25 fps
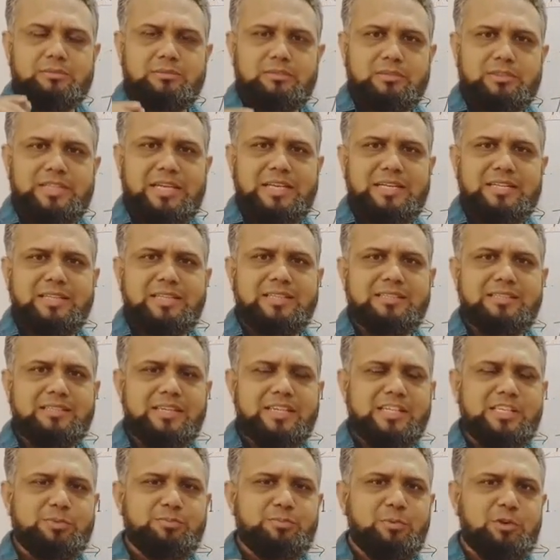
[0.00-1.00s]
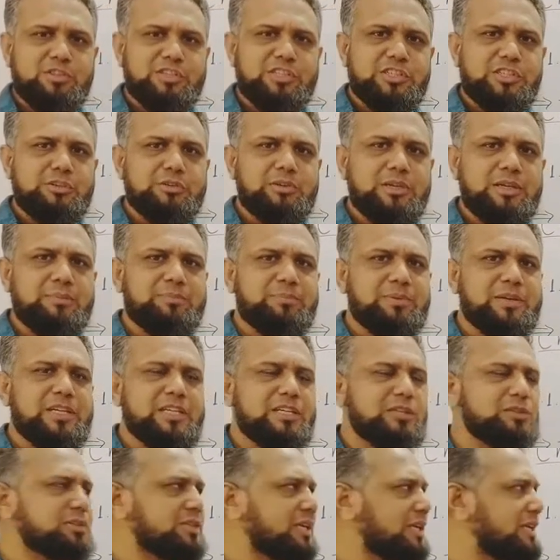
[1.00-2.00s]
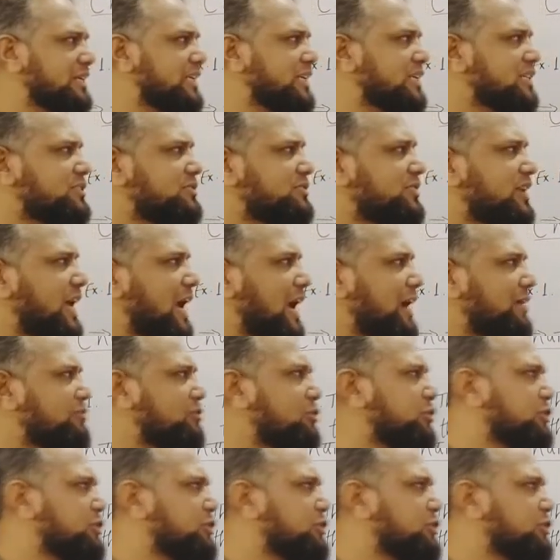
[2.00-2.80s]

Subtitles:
sentence is positive imperative sentence, we have